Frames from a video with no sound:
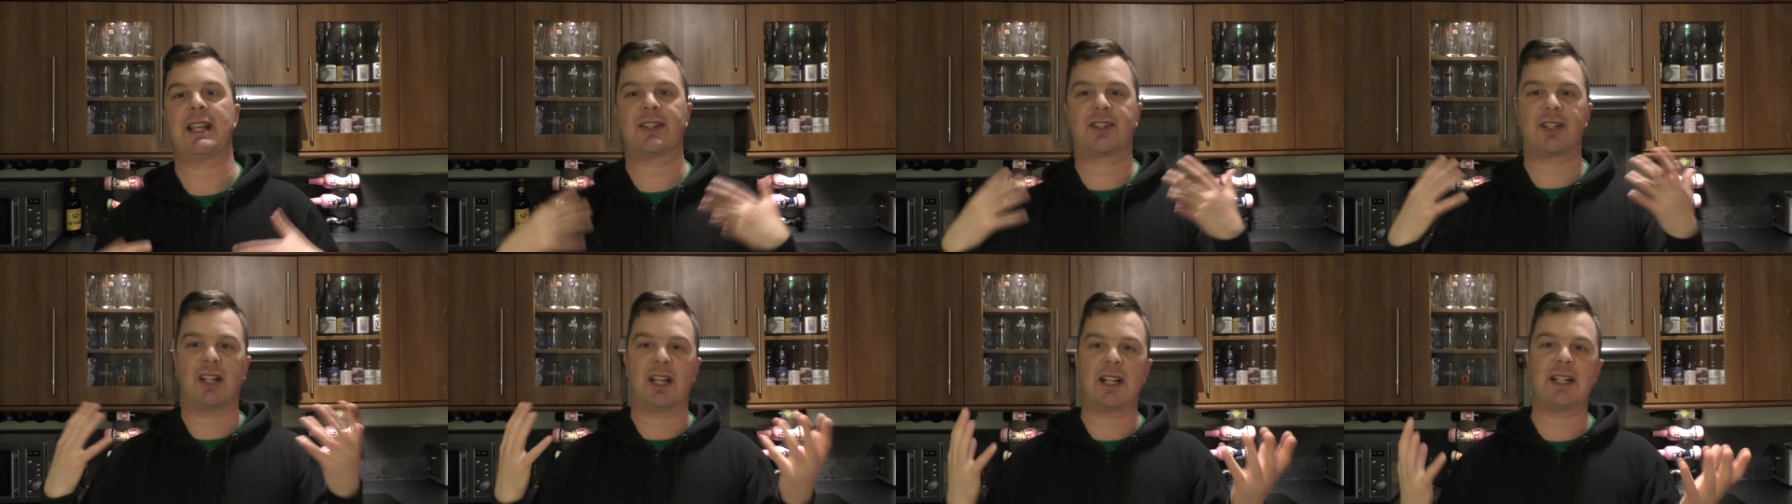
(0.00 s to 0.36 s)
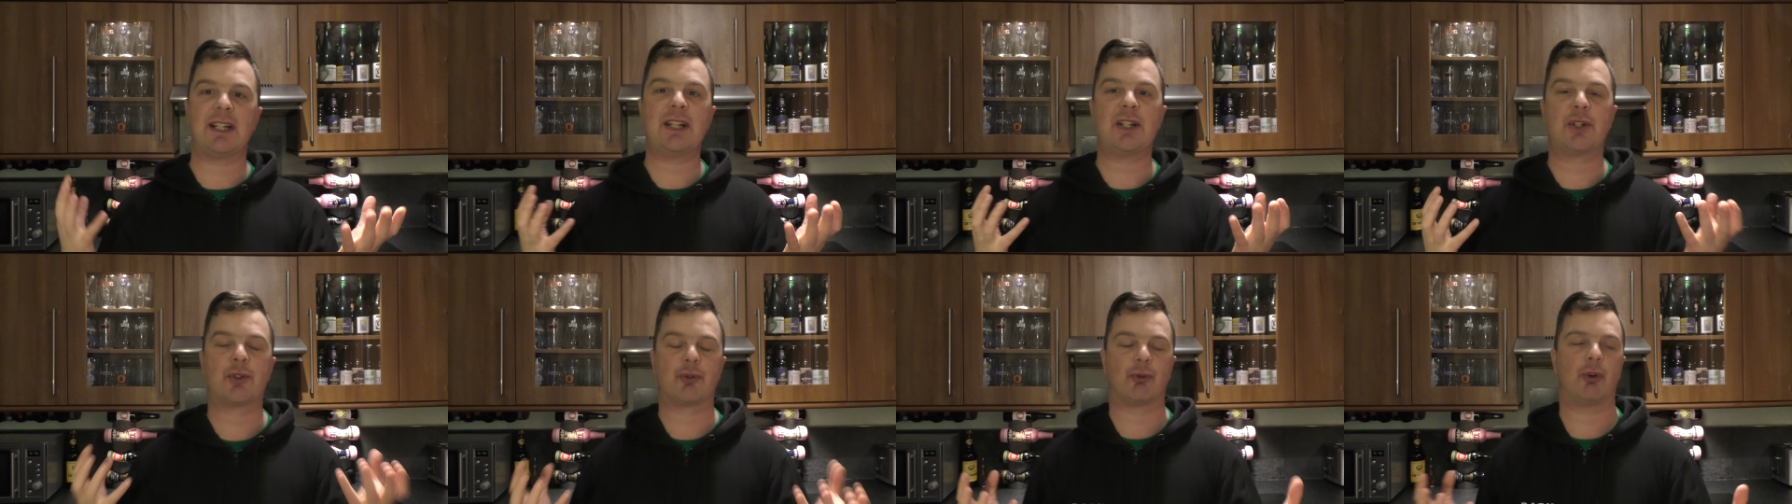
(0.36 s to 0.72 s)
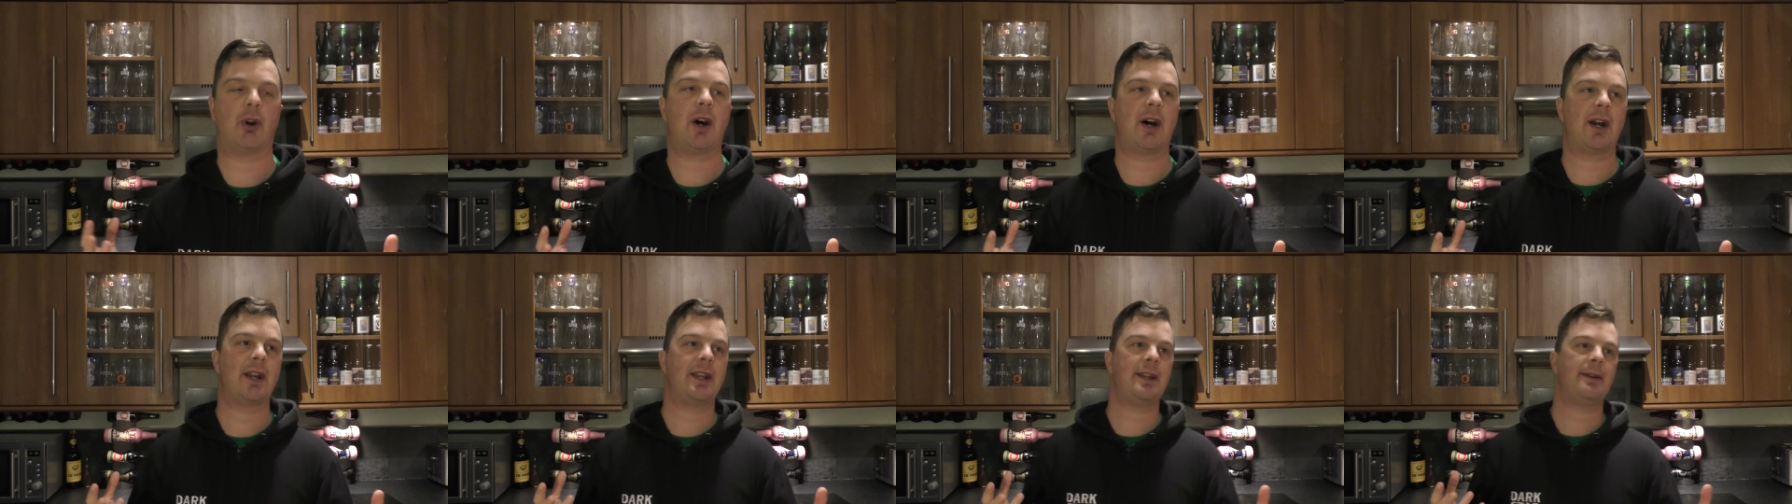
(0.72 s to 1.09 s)
Slightly
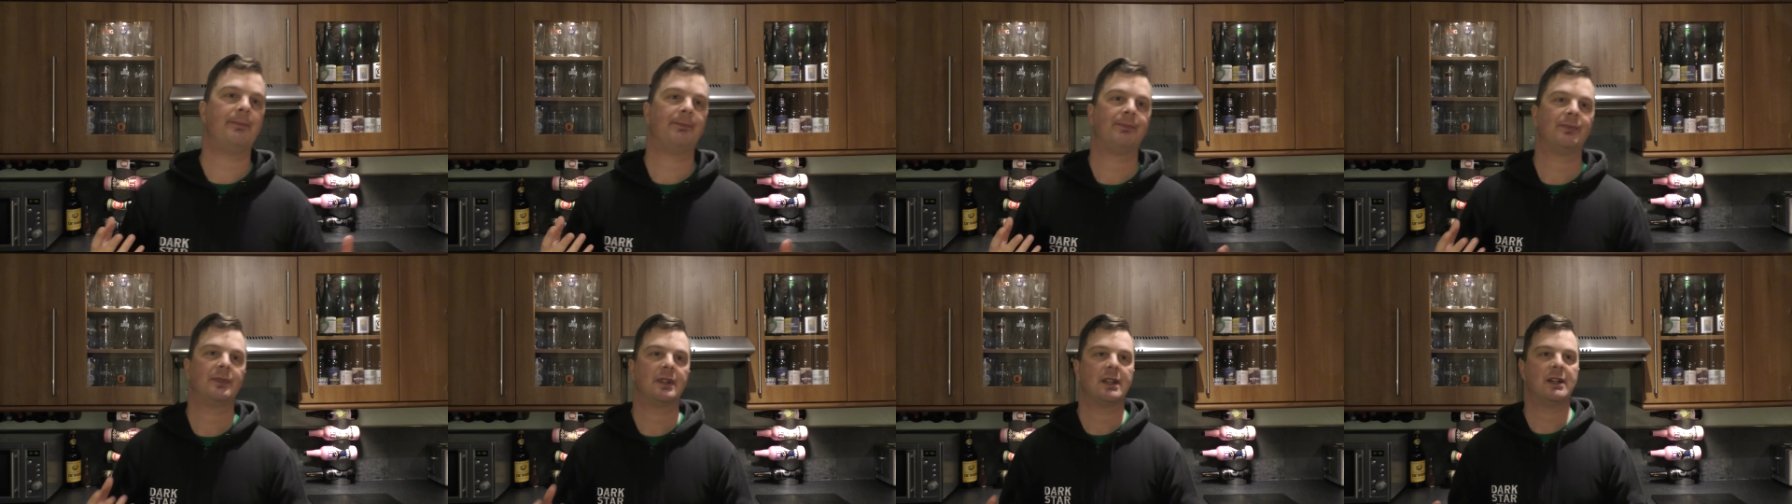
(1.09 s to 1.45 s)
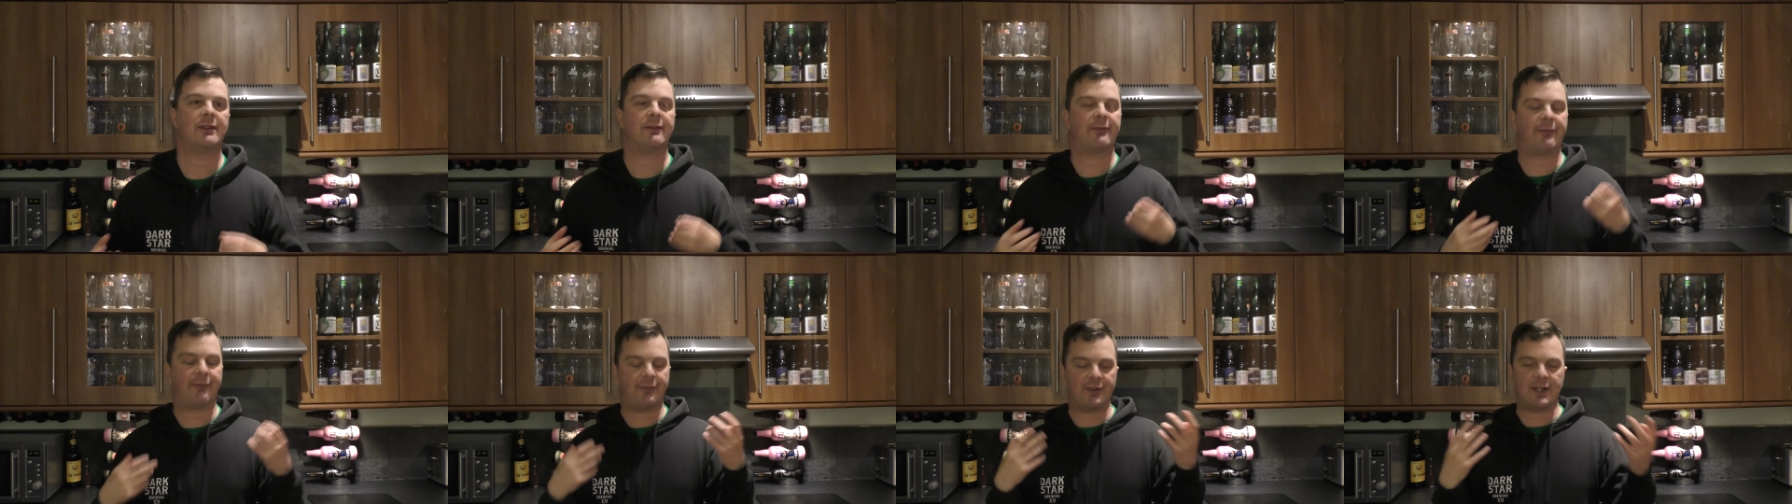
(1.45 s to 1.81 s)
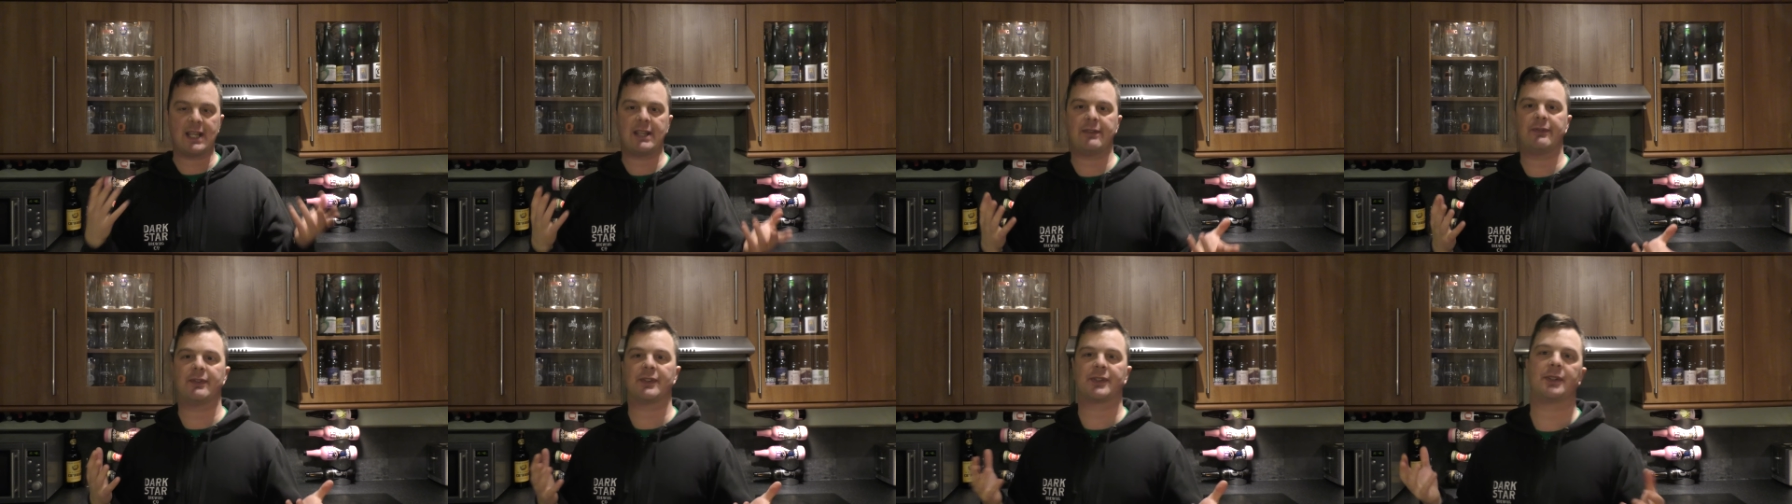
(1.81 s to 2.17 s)
dry,
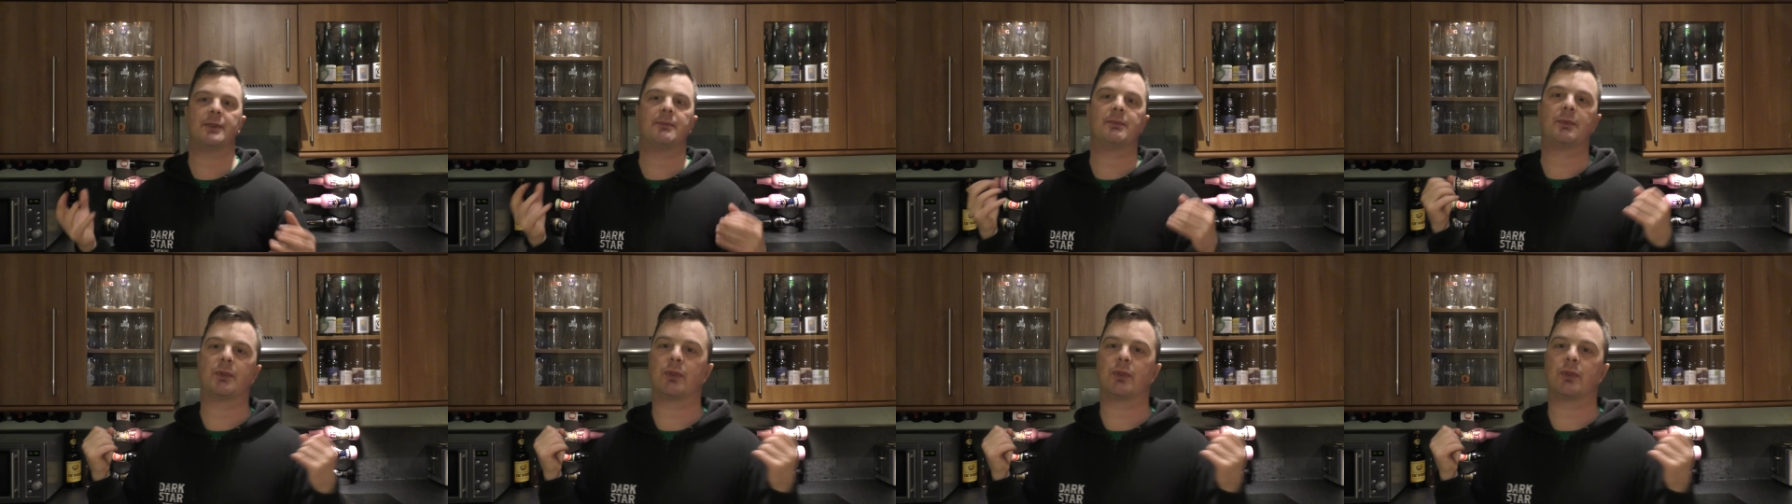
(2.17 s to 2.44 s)
flavoursome,